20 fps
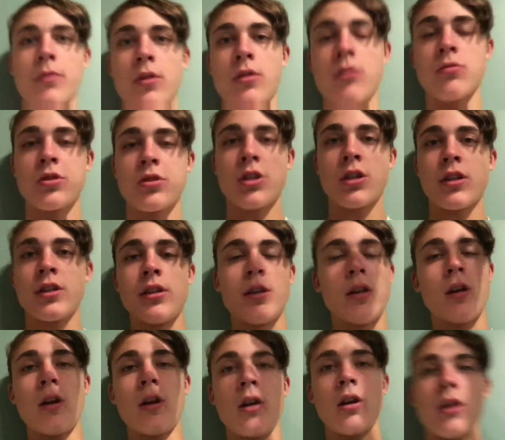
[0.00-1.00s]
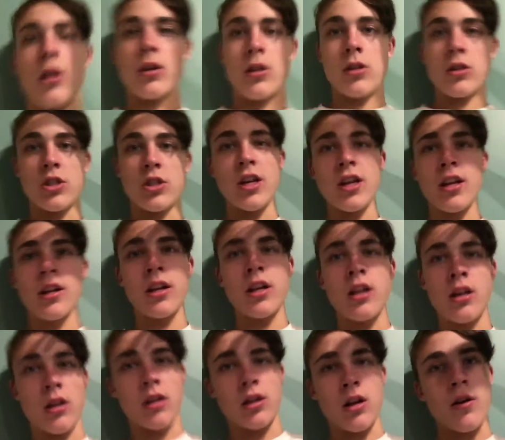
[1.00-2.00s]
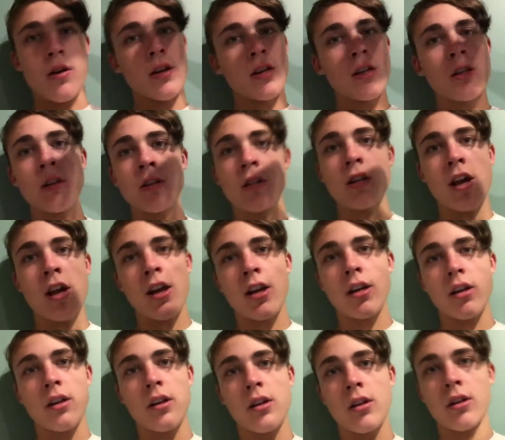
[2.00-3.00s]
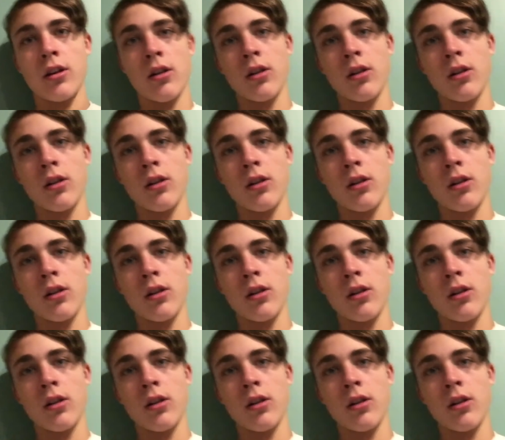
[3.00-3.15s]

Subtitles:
You should gently go into your tank,